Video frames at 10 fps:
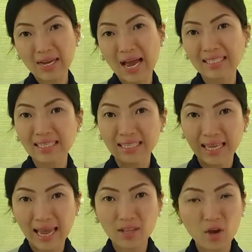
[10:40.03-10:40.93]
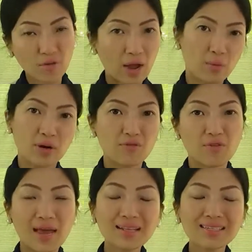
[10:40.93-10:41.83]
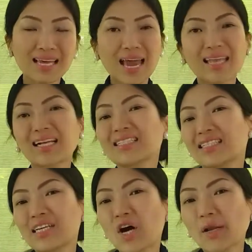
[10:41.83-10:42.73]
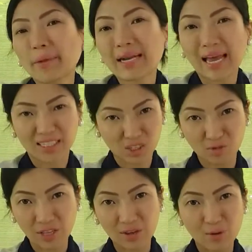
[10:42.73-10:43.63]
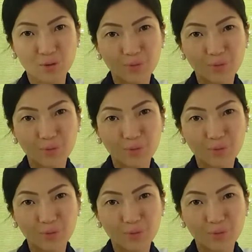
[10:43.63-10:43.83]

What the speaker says: guys in any of our events, and I'll see you on my next video.